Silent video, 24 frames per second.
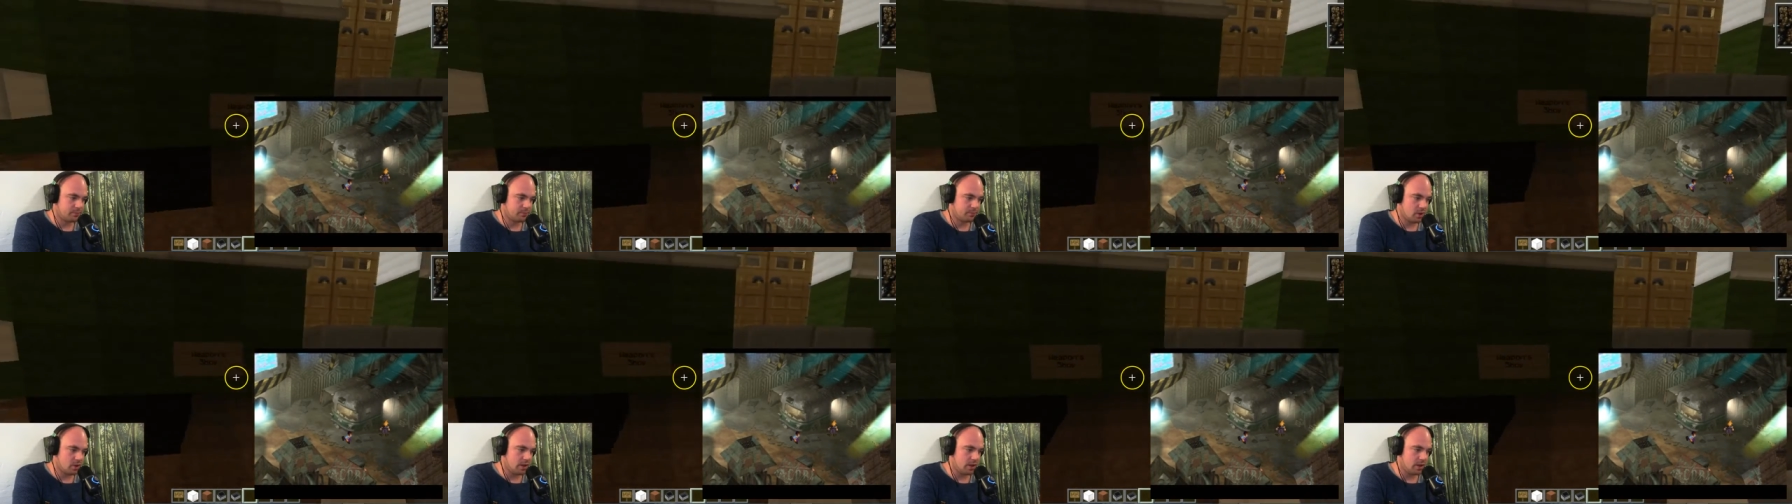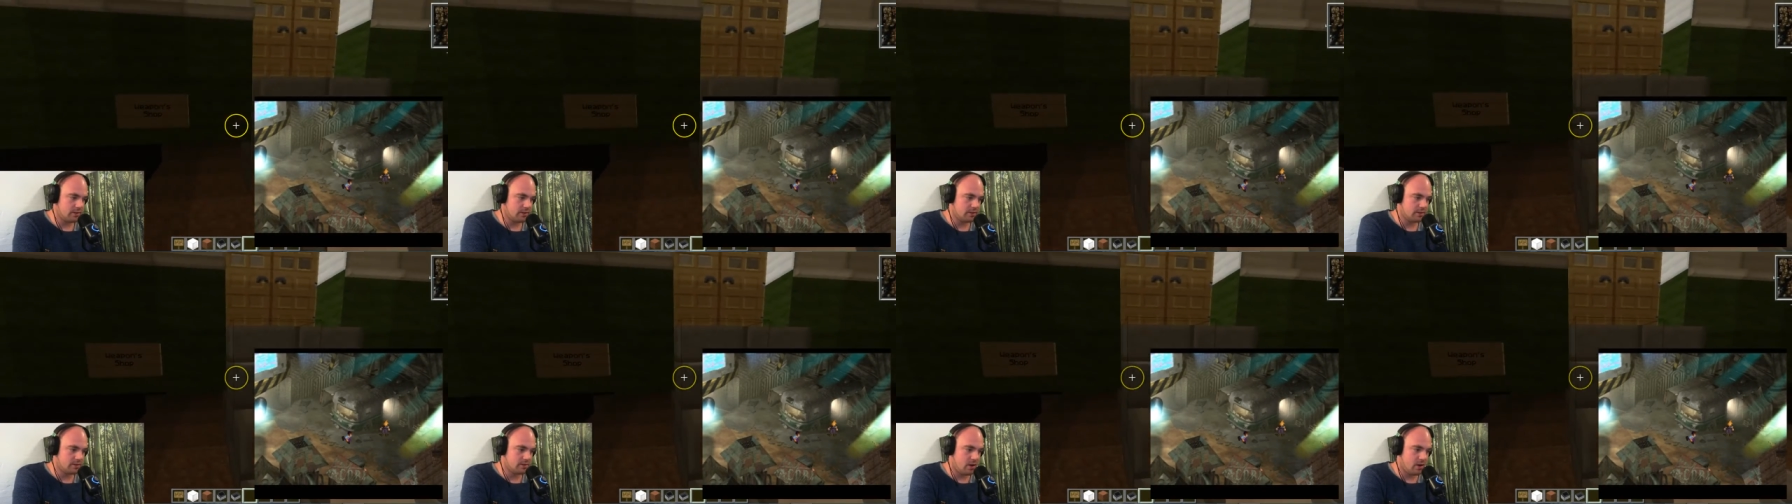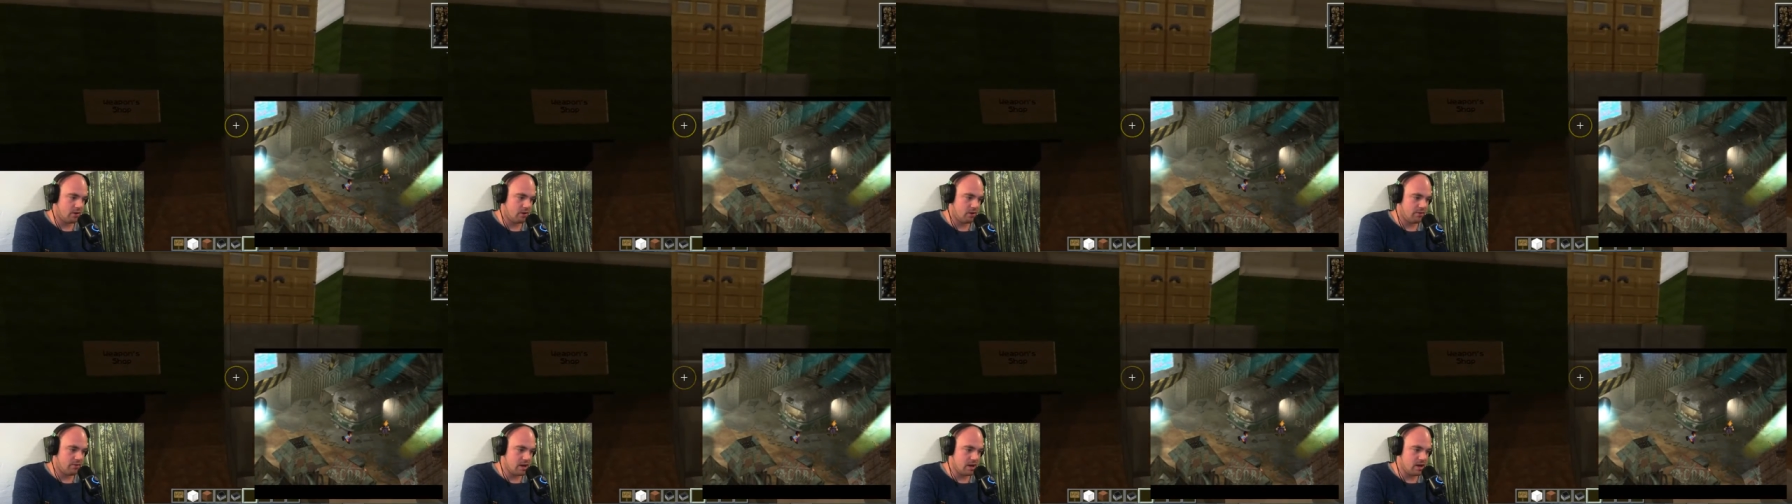You got this
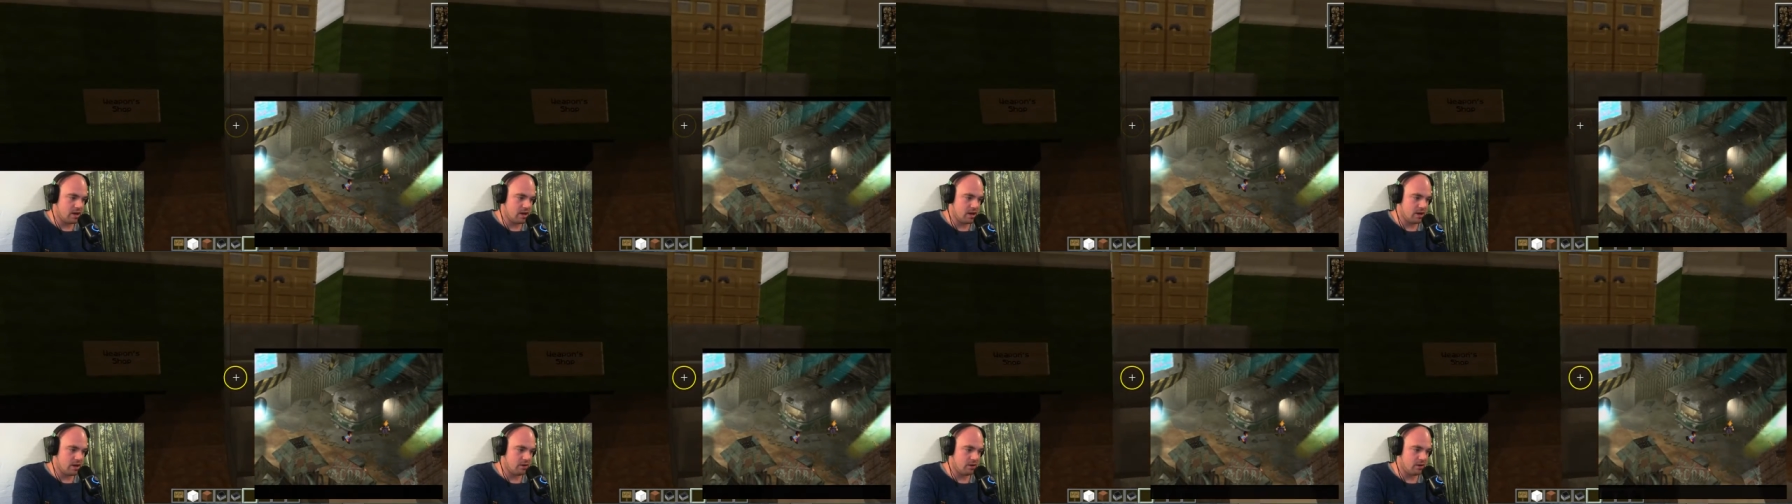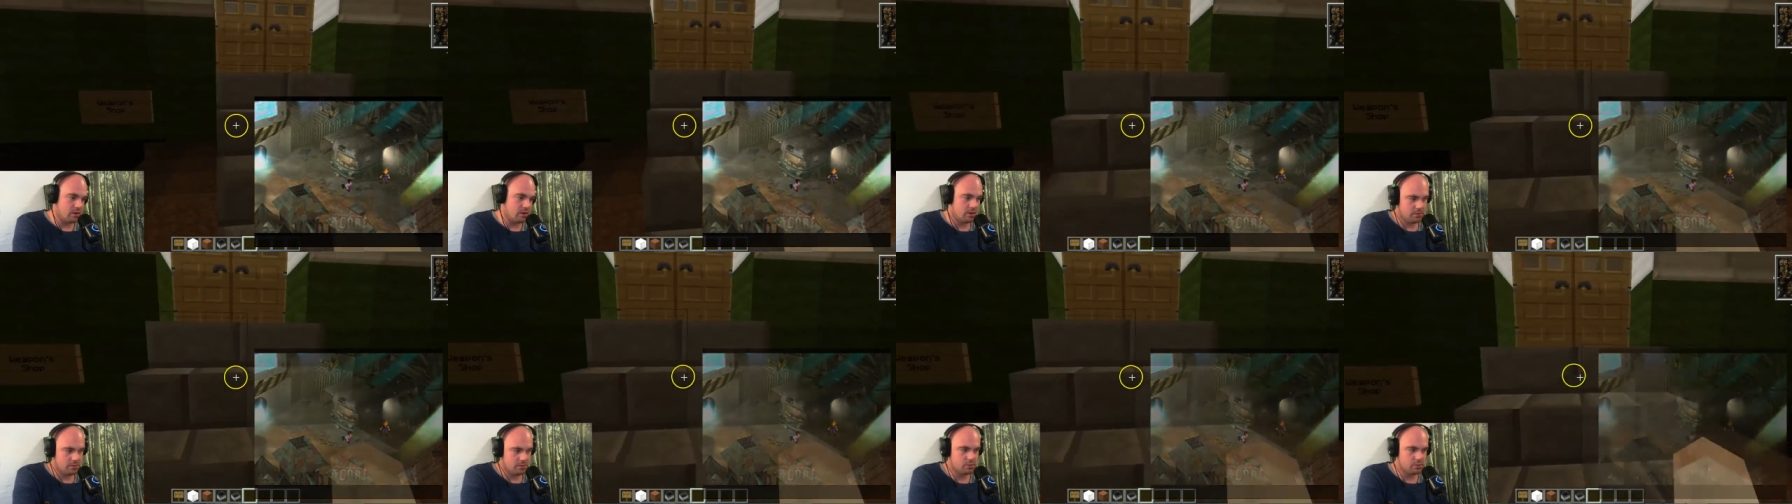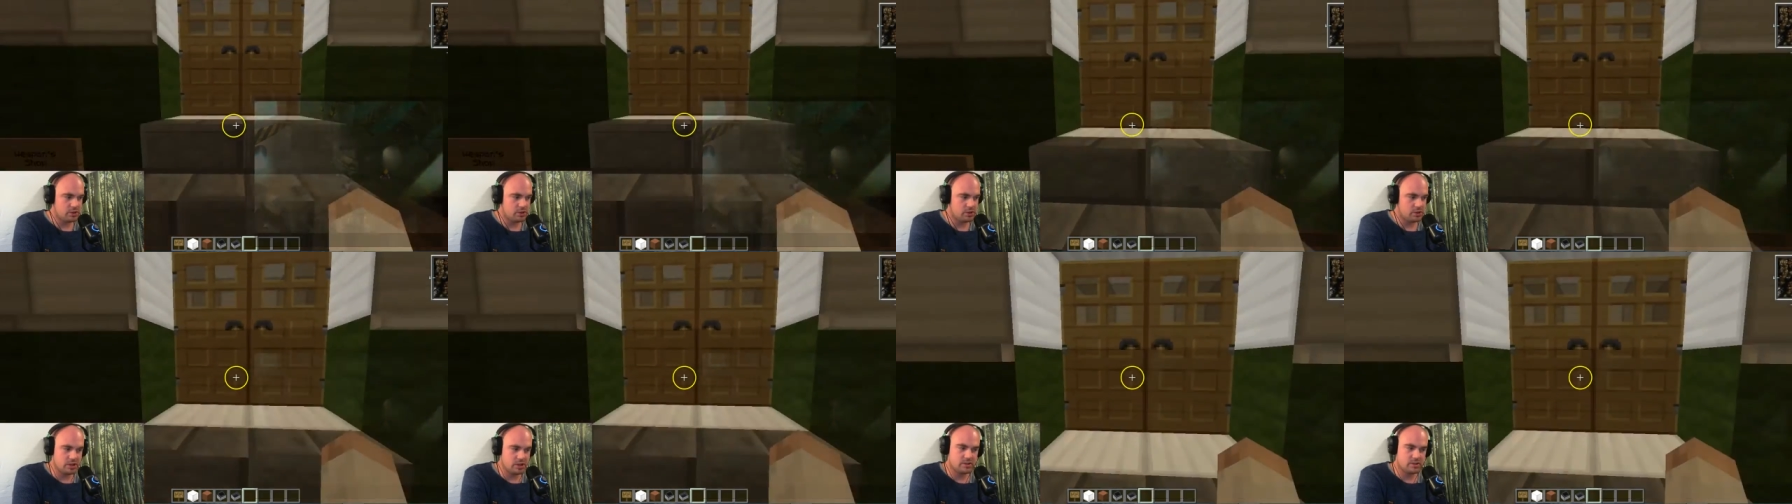RV here, or which